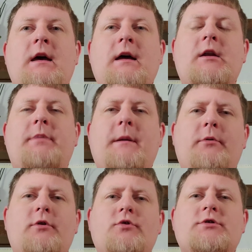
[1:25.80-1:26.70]
Now,
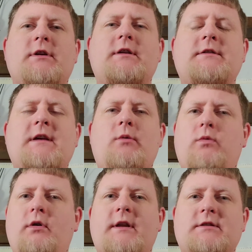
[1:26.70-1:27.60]
people usually say,
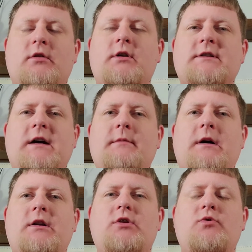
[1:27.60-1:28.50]
well, that's a long time.
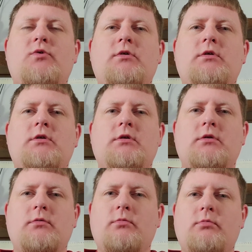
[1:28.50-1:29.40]
How do you
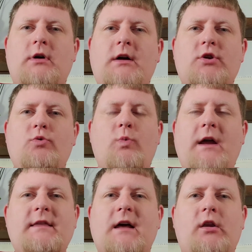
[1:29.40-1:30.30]

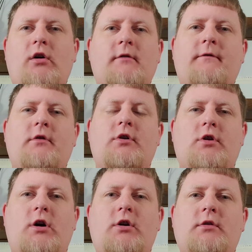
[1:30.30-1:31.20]
wait that long for your
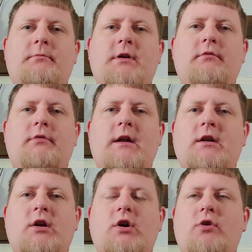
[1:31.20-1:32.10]
car to be
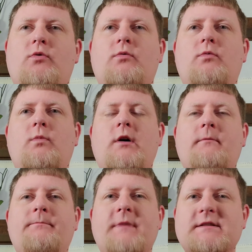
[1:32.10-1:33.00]
ready to go?
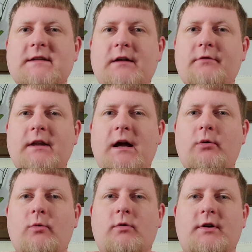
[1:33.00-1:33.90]
Well, that's not really
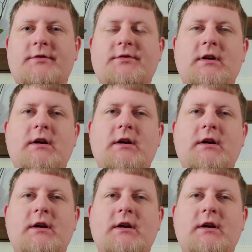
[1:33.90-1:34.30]
how it works.